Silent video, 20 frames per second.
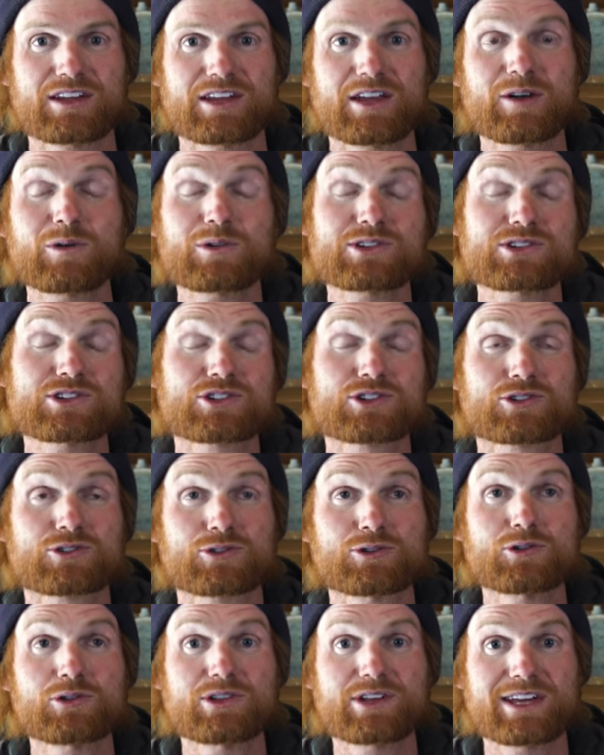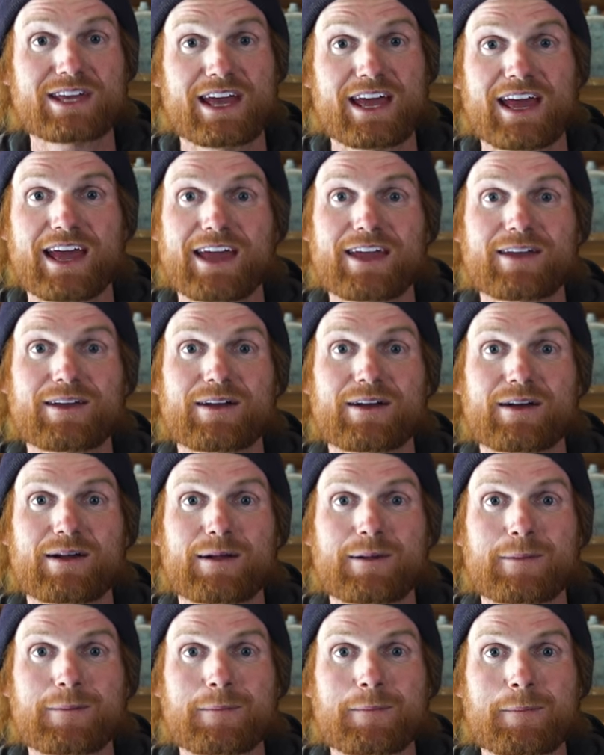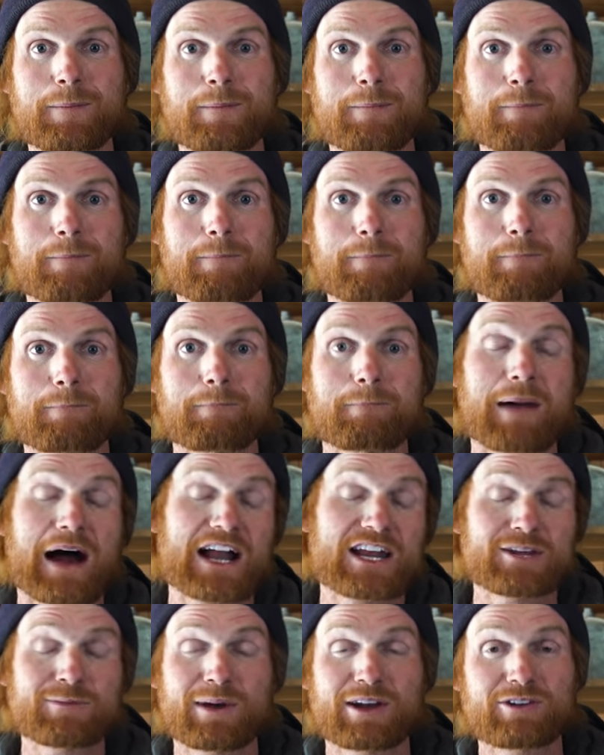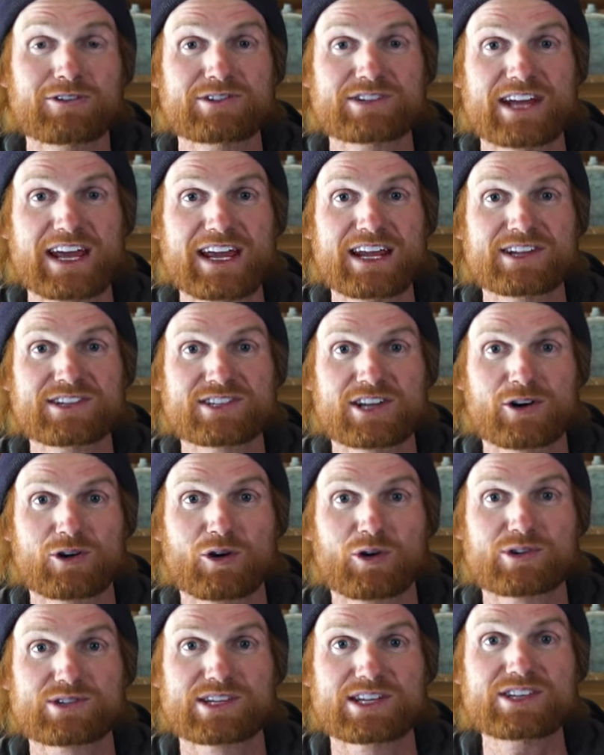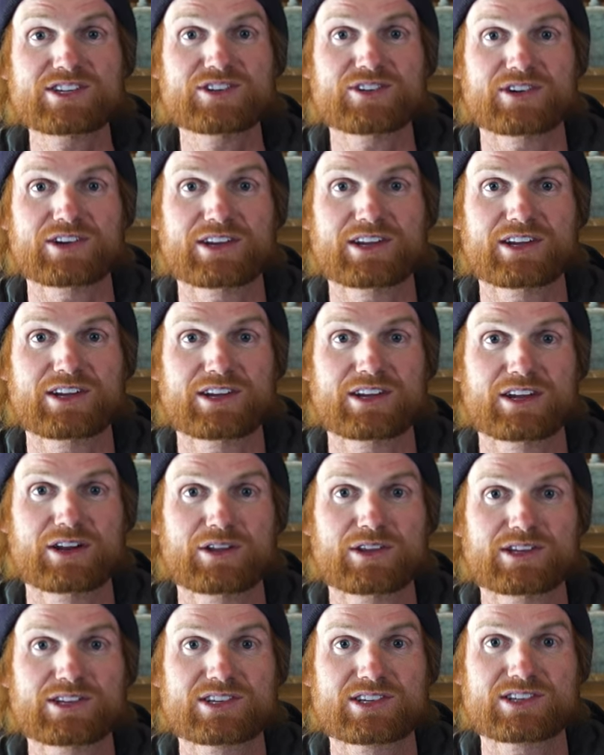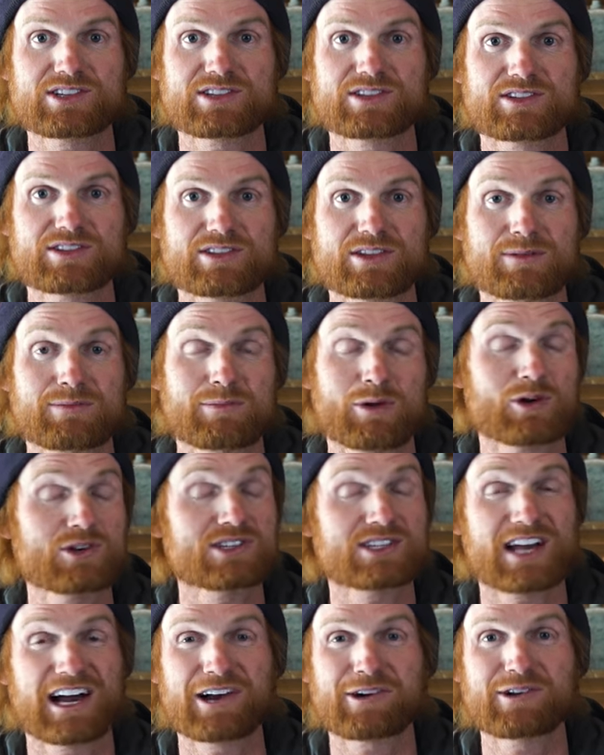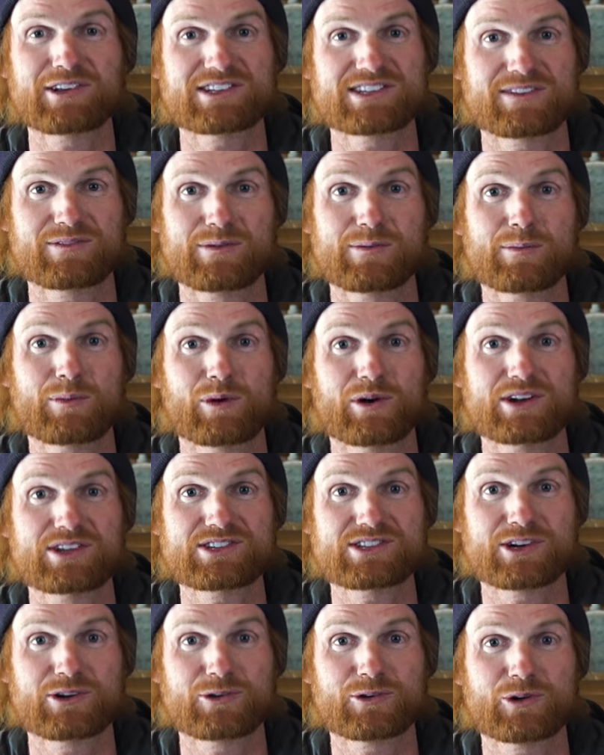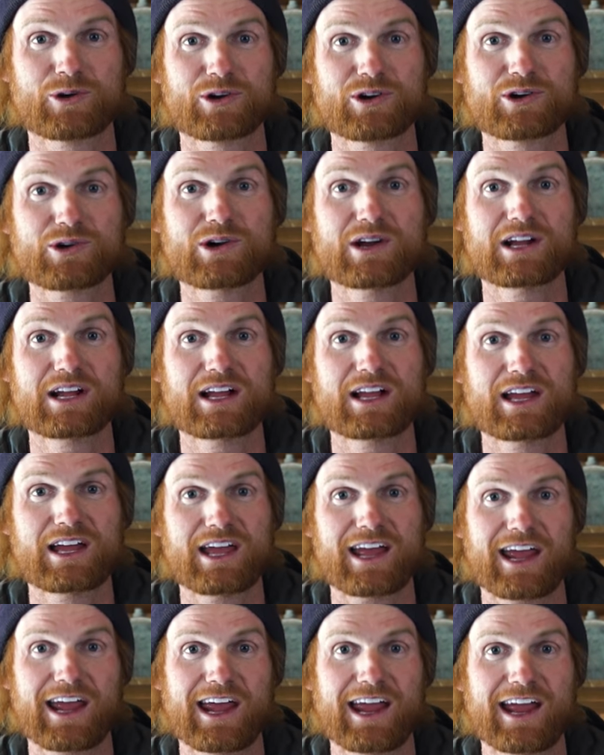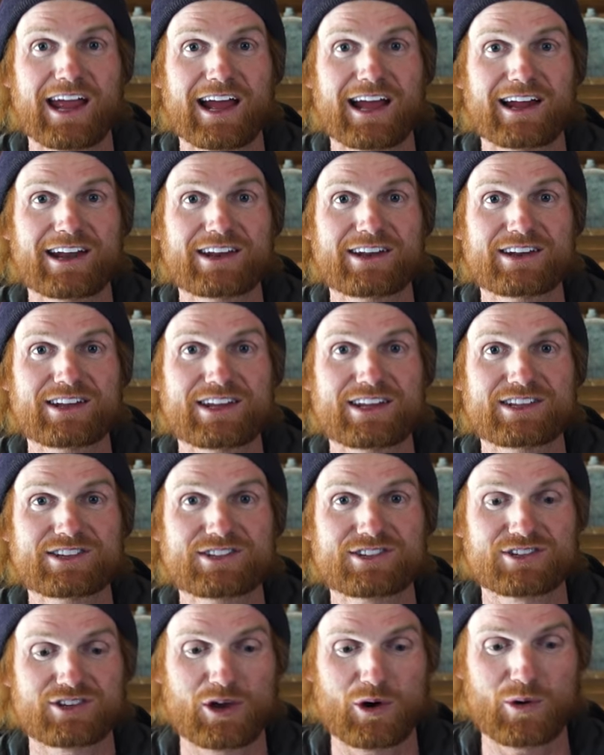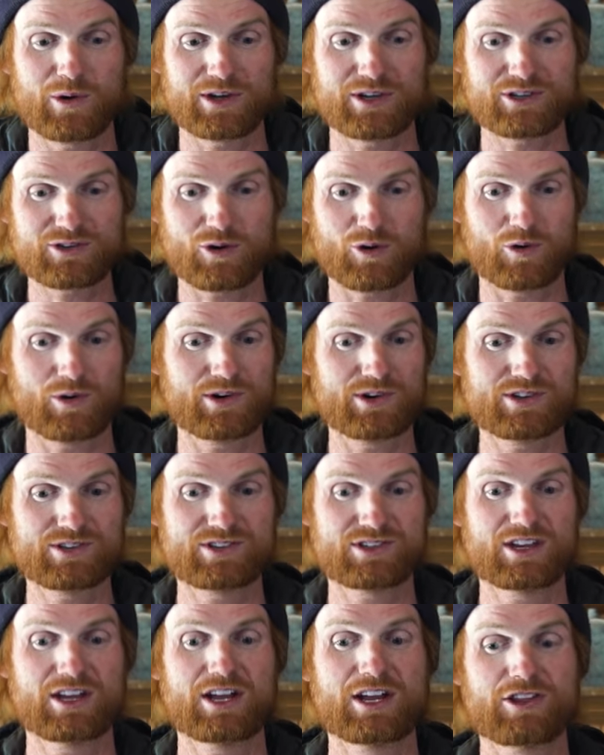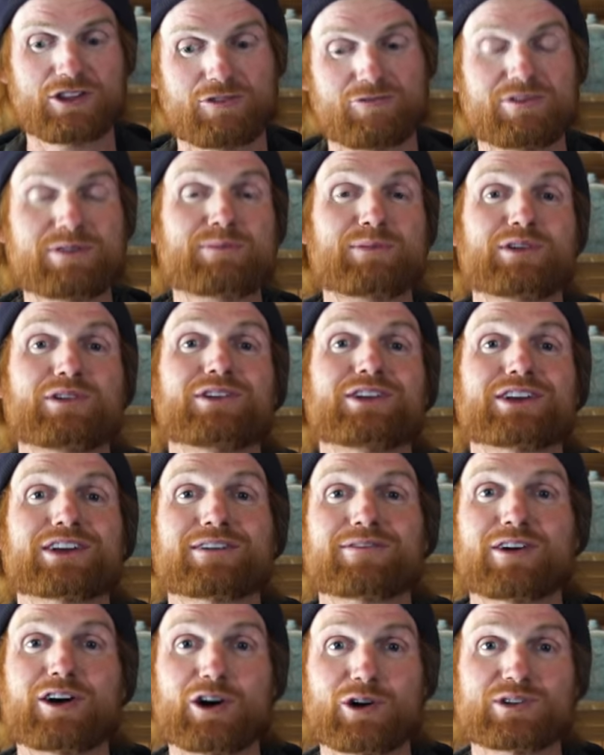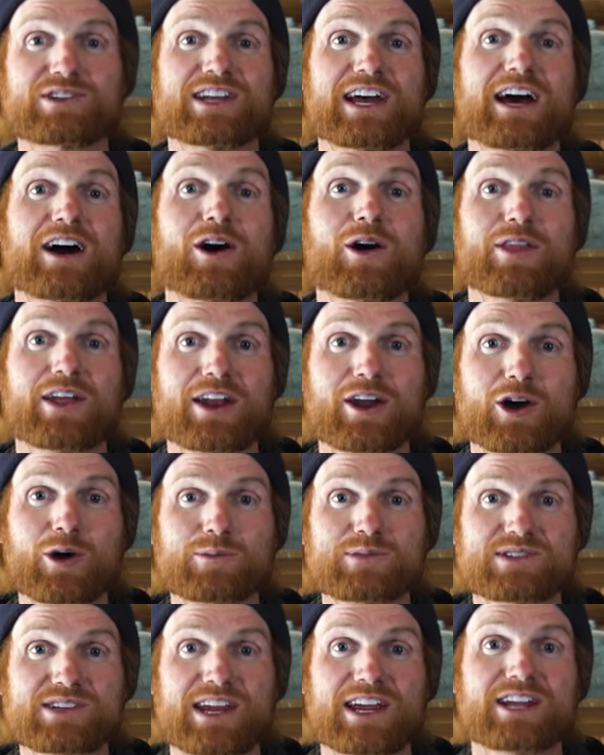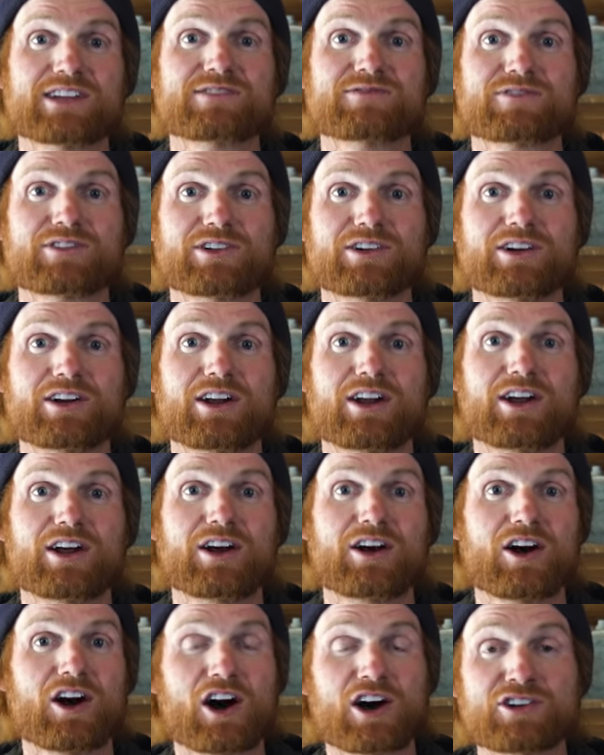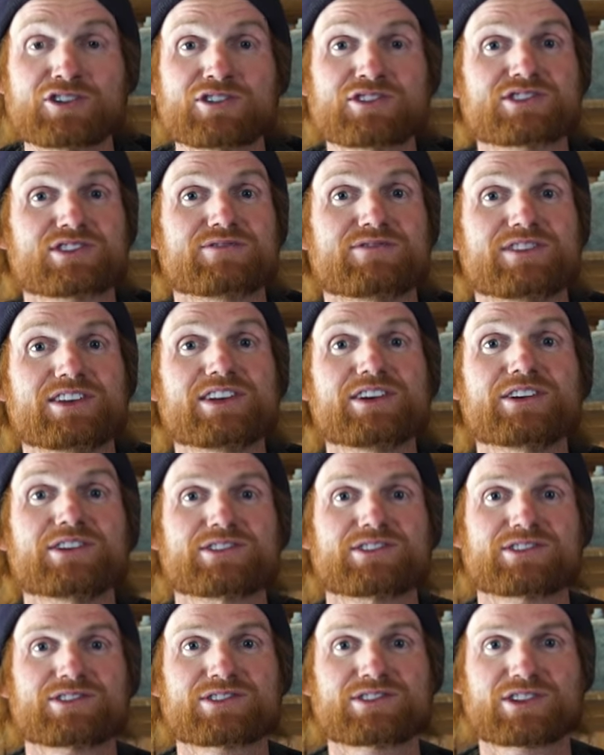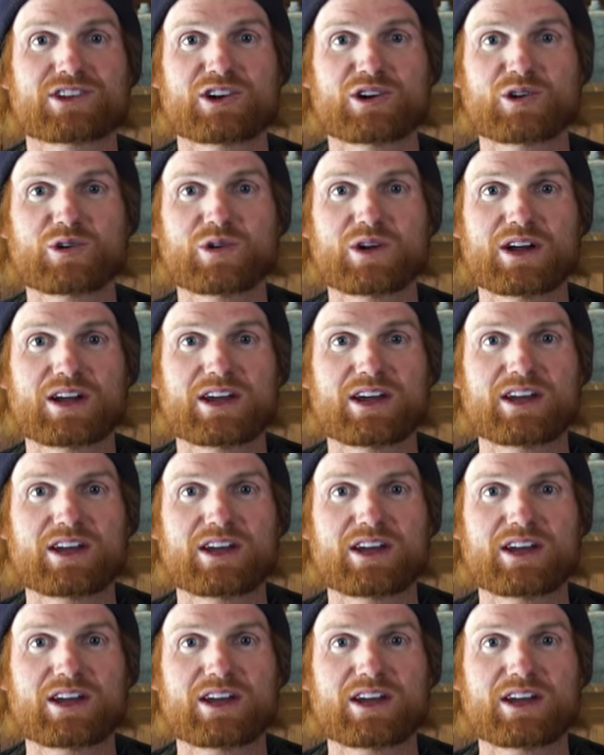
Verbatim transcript: it was truly a monumental day in Cerro Gordo's history. You know, this is the most concrete that's ever been poured at Cerro Gordo, and it's going towards the rebuilding of a hotel that I hope stands for hundreds of years. And so